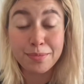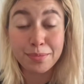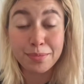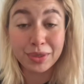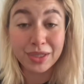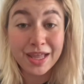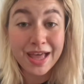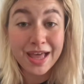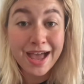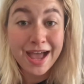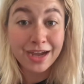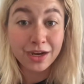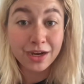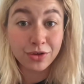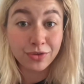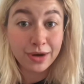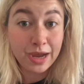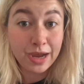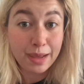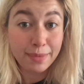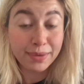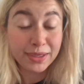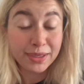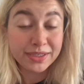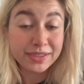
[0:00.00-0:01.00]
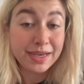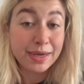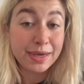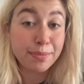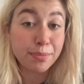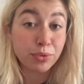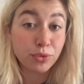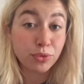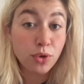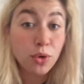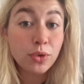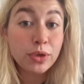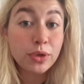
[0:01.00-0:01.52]
black rabbits and
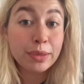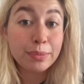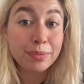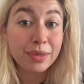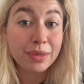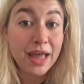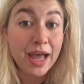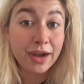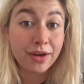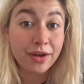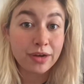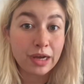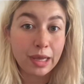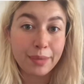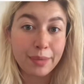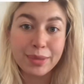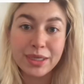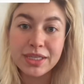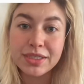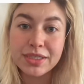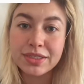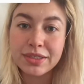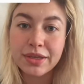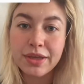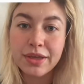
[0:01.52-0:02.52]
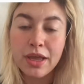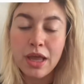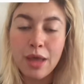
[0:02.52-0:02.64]
broken black rabbits